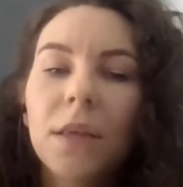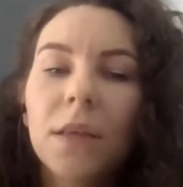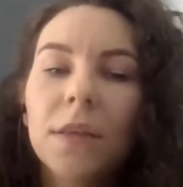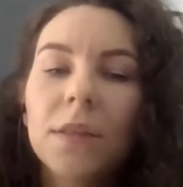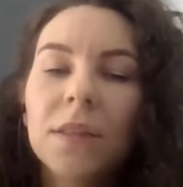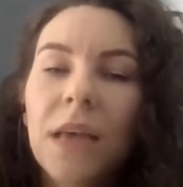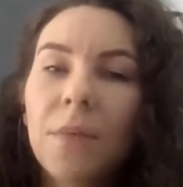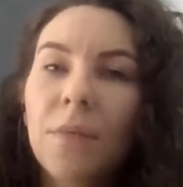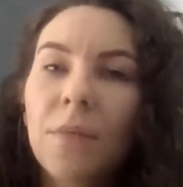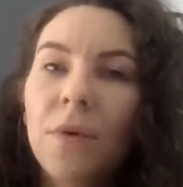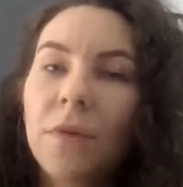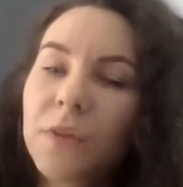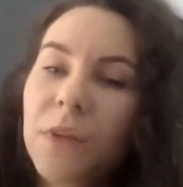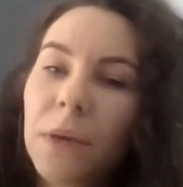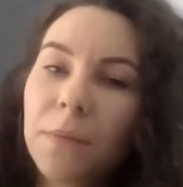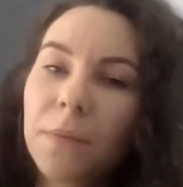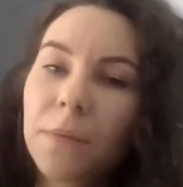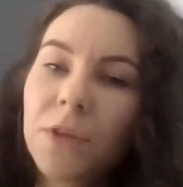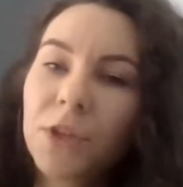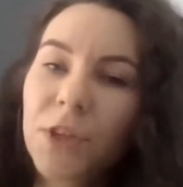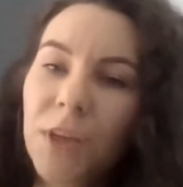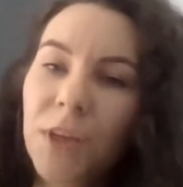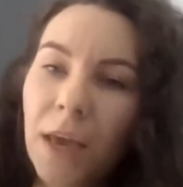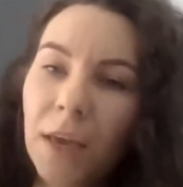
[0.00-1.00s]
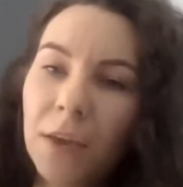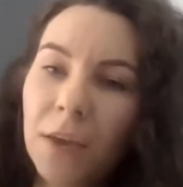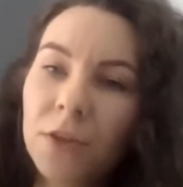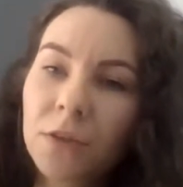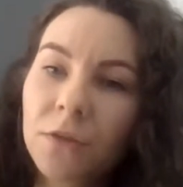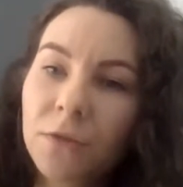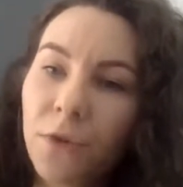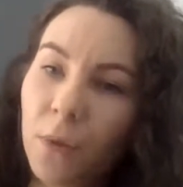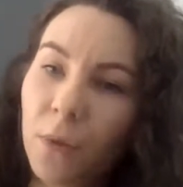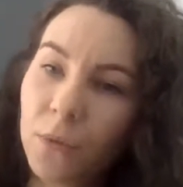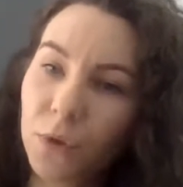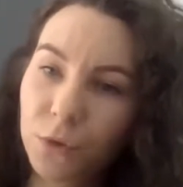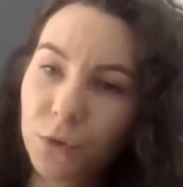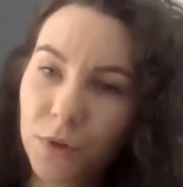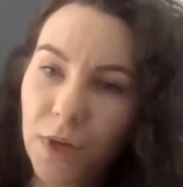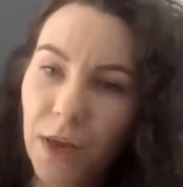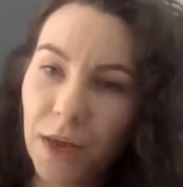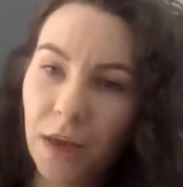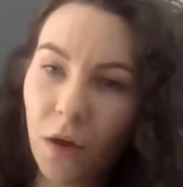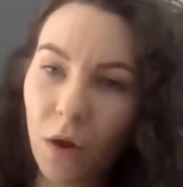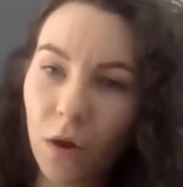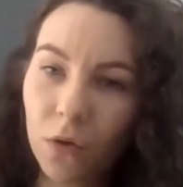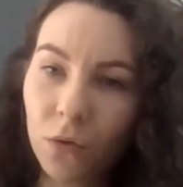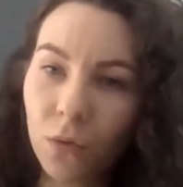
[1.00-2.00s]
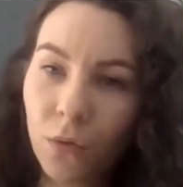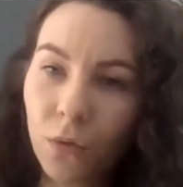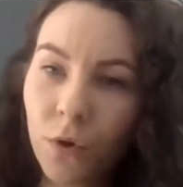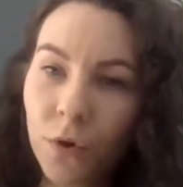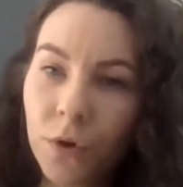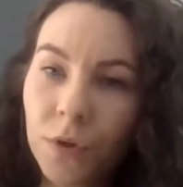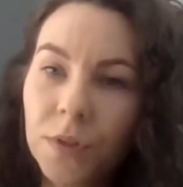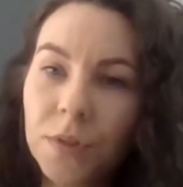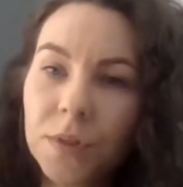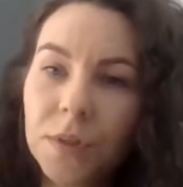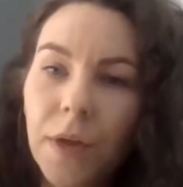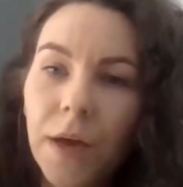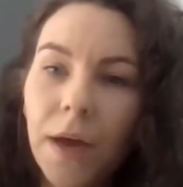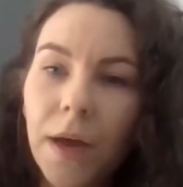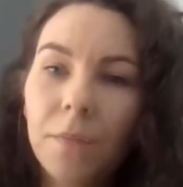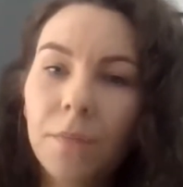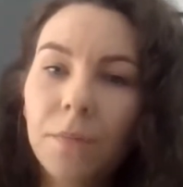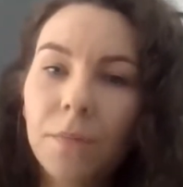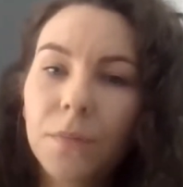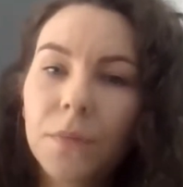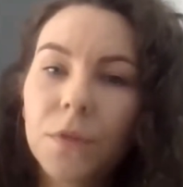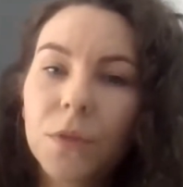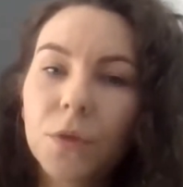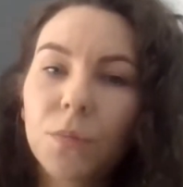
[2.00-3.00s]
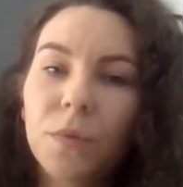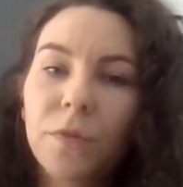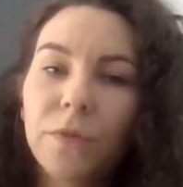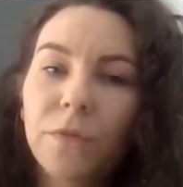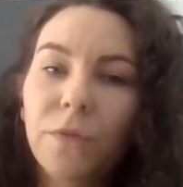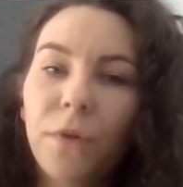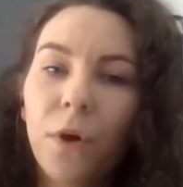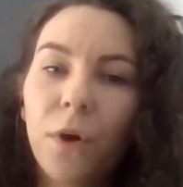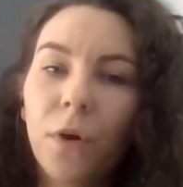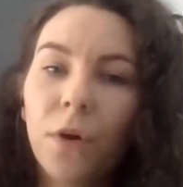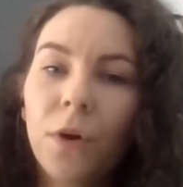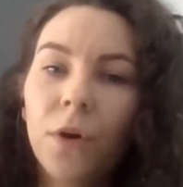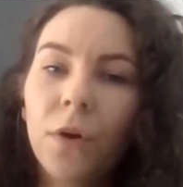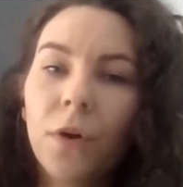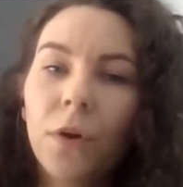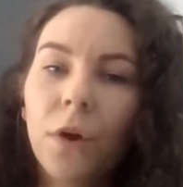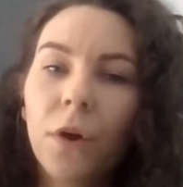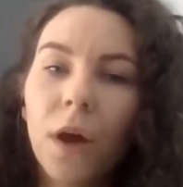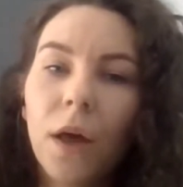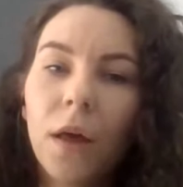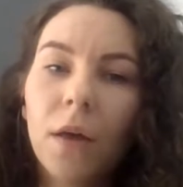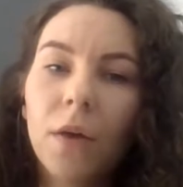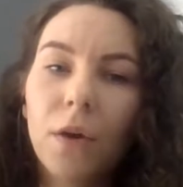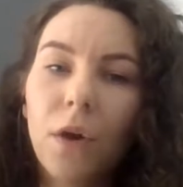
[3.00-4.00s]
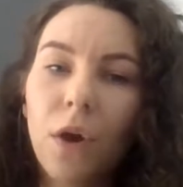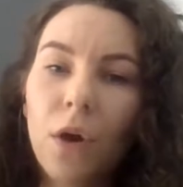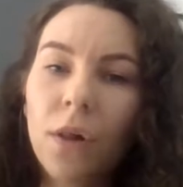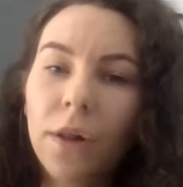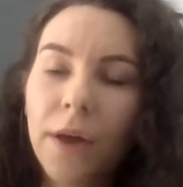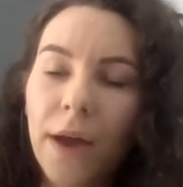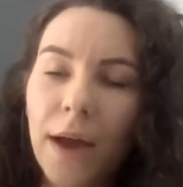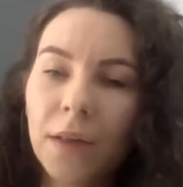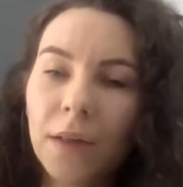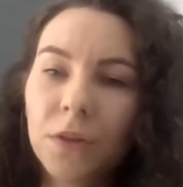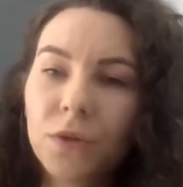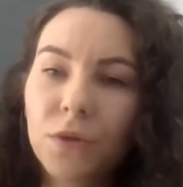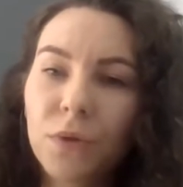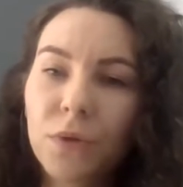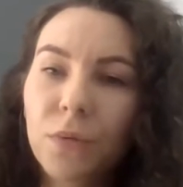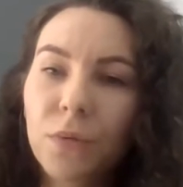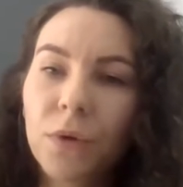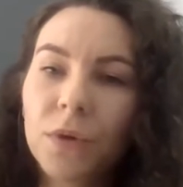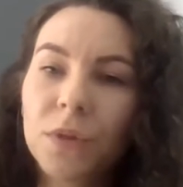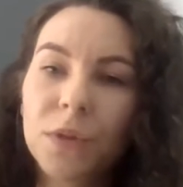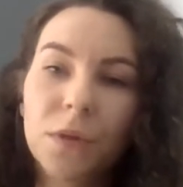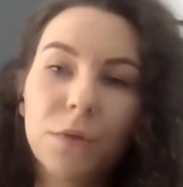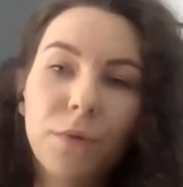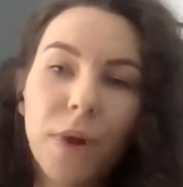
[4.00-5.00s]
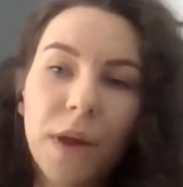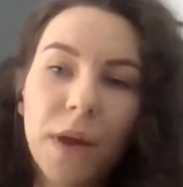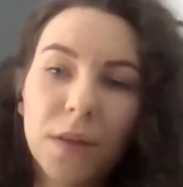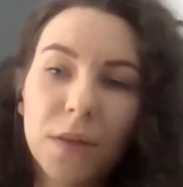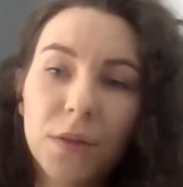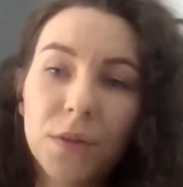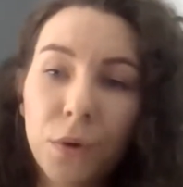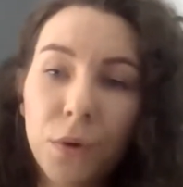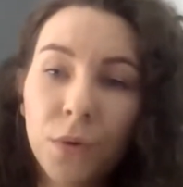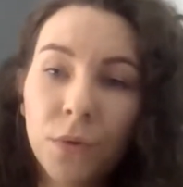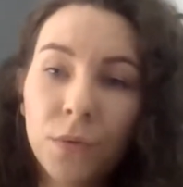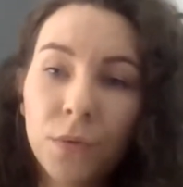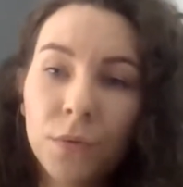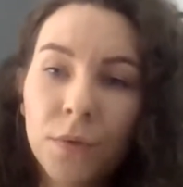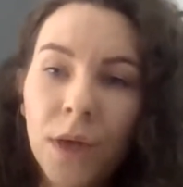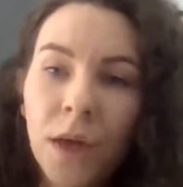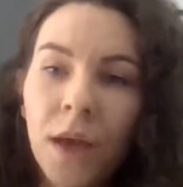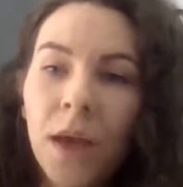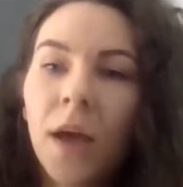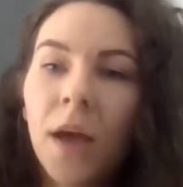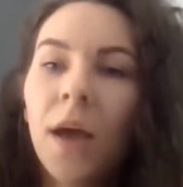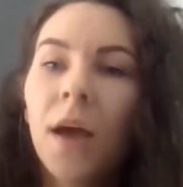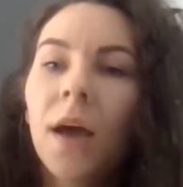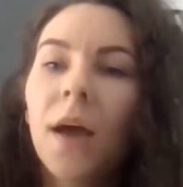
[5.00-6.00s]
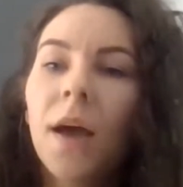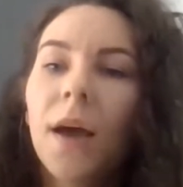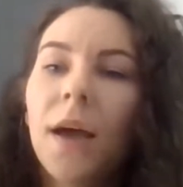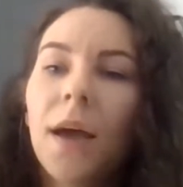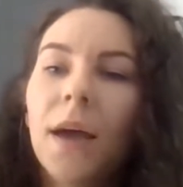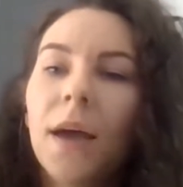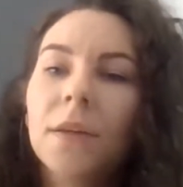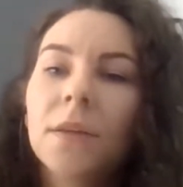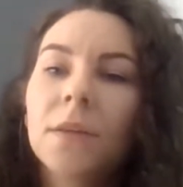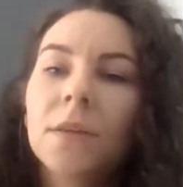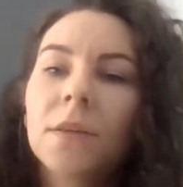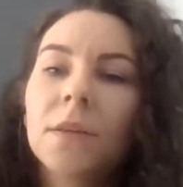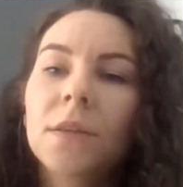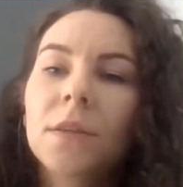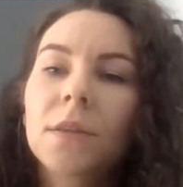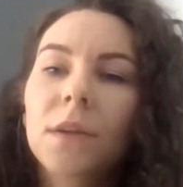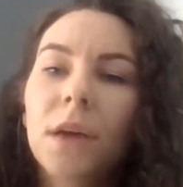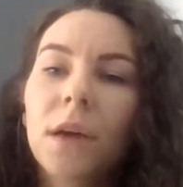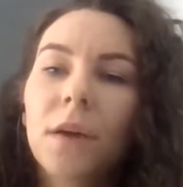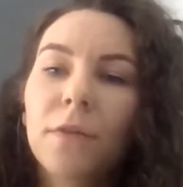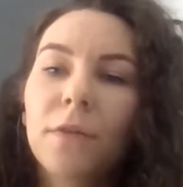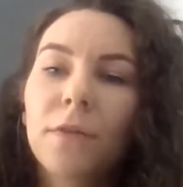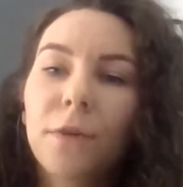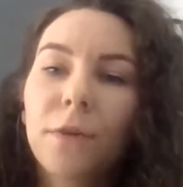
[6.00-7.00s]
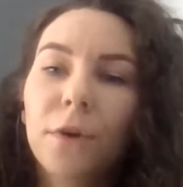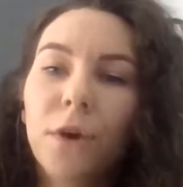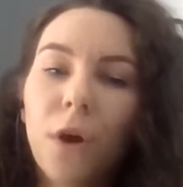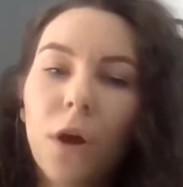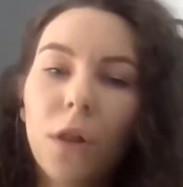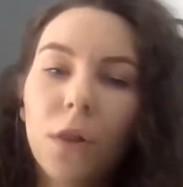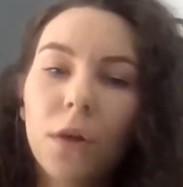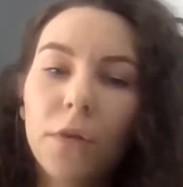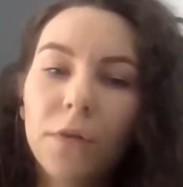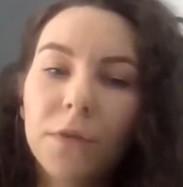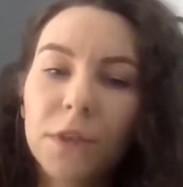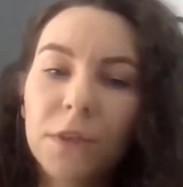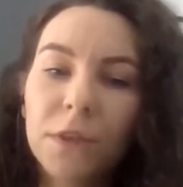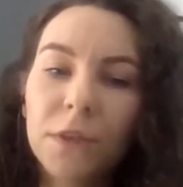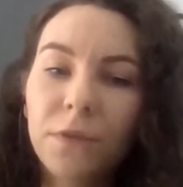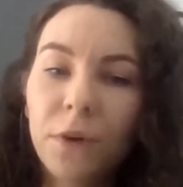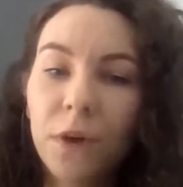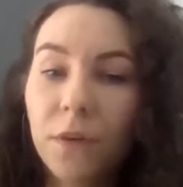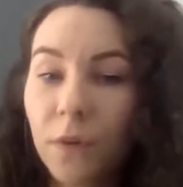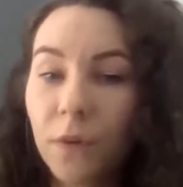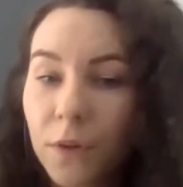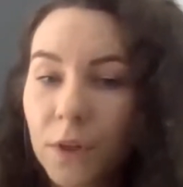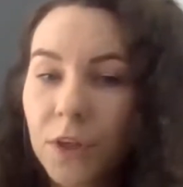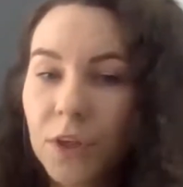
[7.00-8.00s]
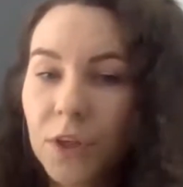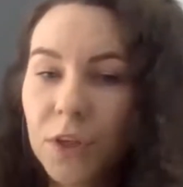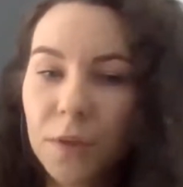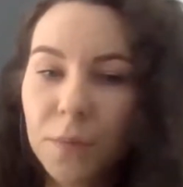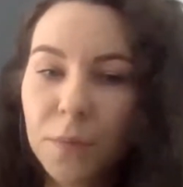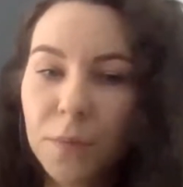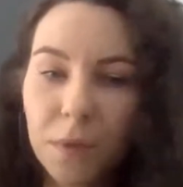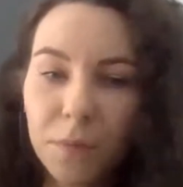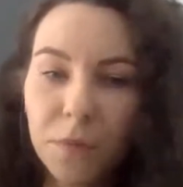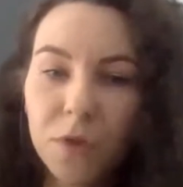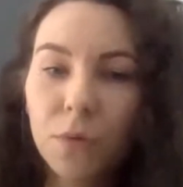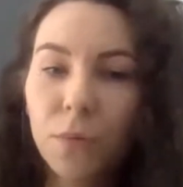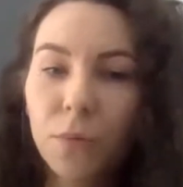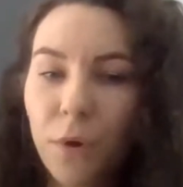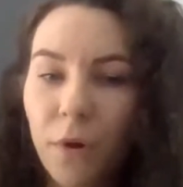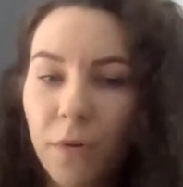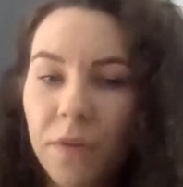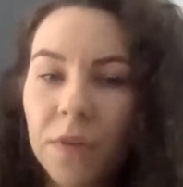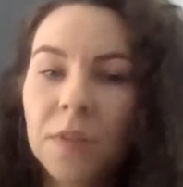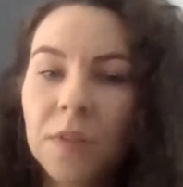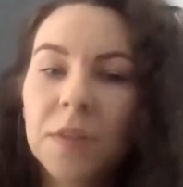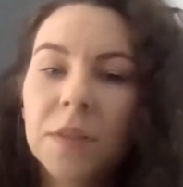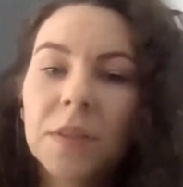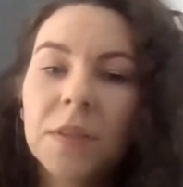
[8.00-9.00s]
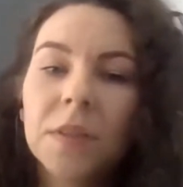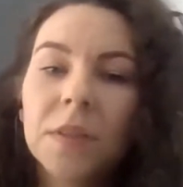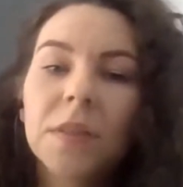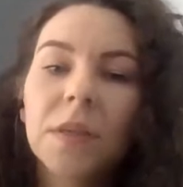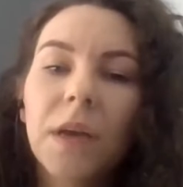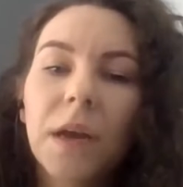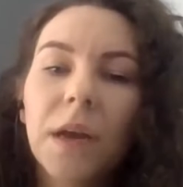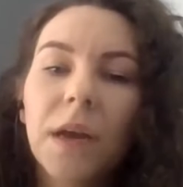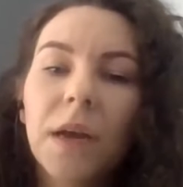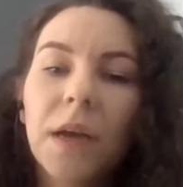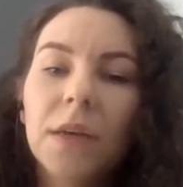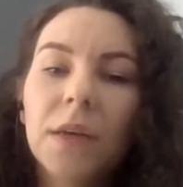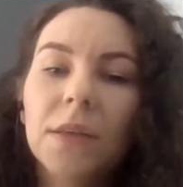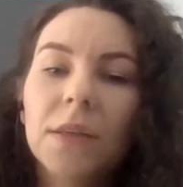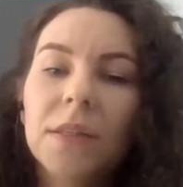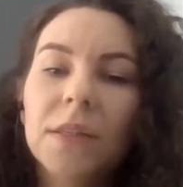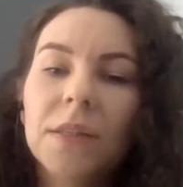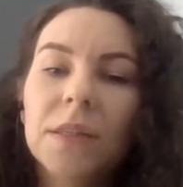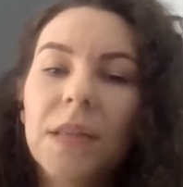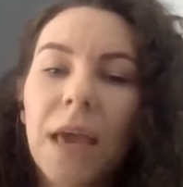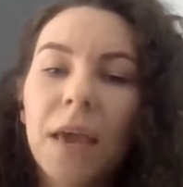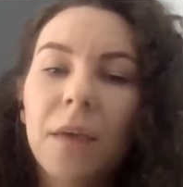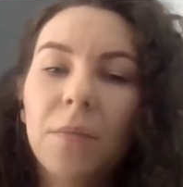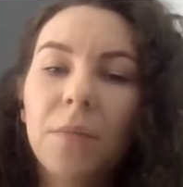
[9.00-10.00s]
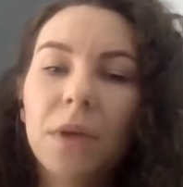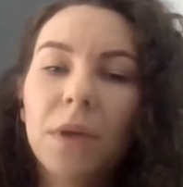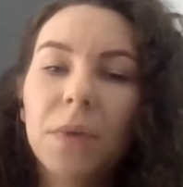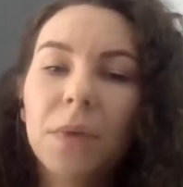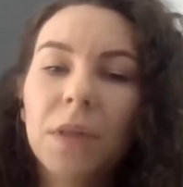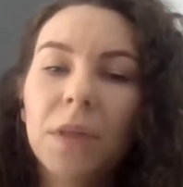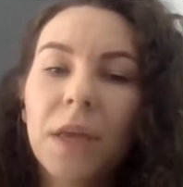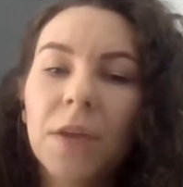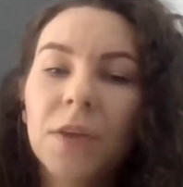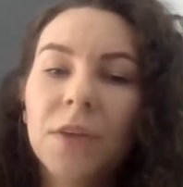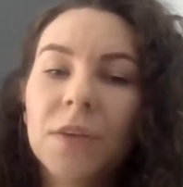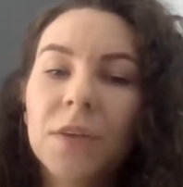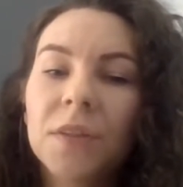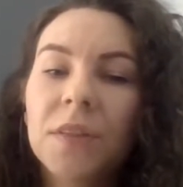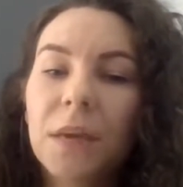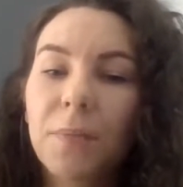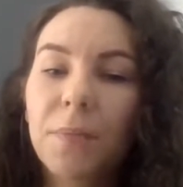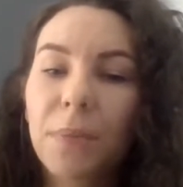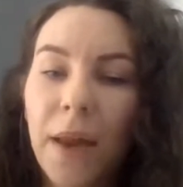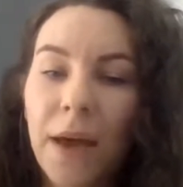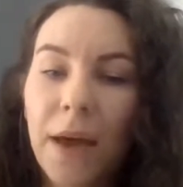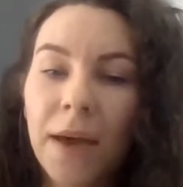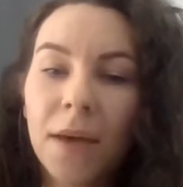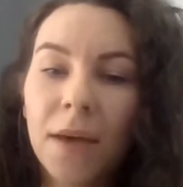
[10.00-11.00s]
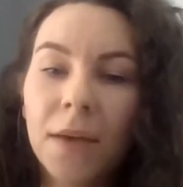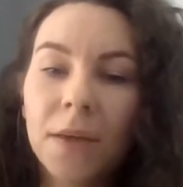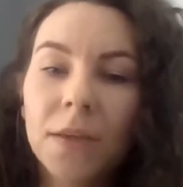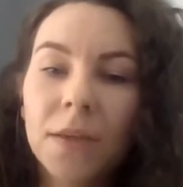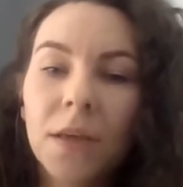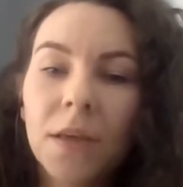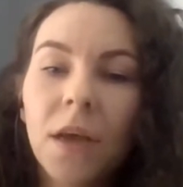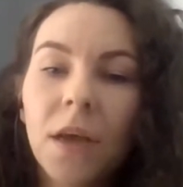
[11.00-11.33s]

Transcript: Some of them changed from today onwards. So before, the whole country was a red zone. And for all of the voivodeships and so provinces, the same limitations applied.